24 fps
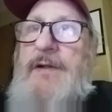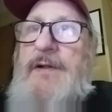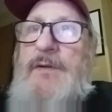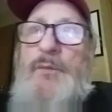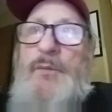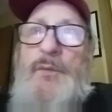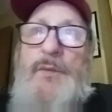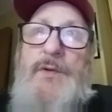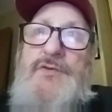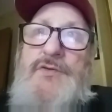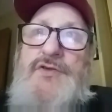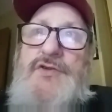I got a
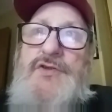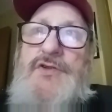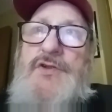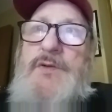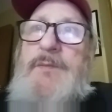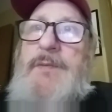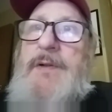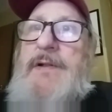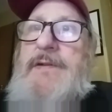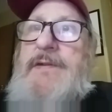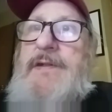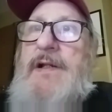wheelchair,
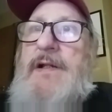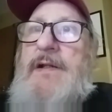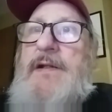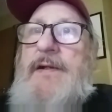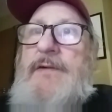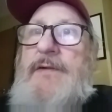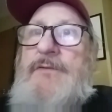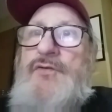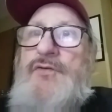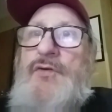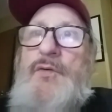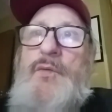but I need an
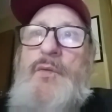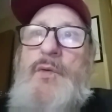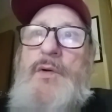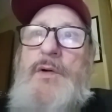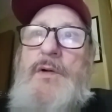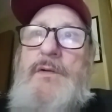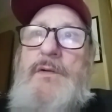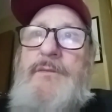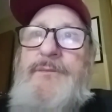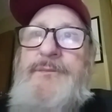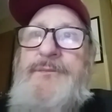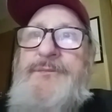electric
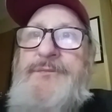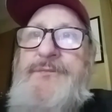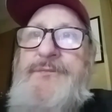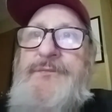one.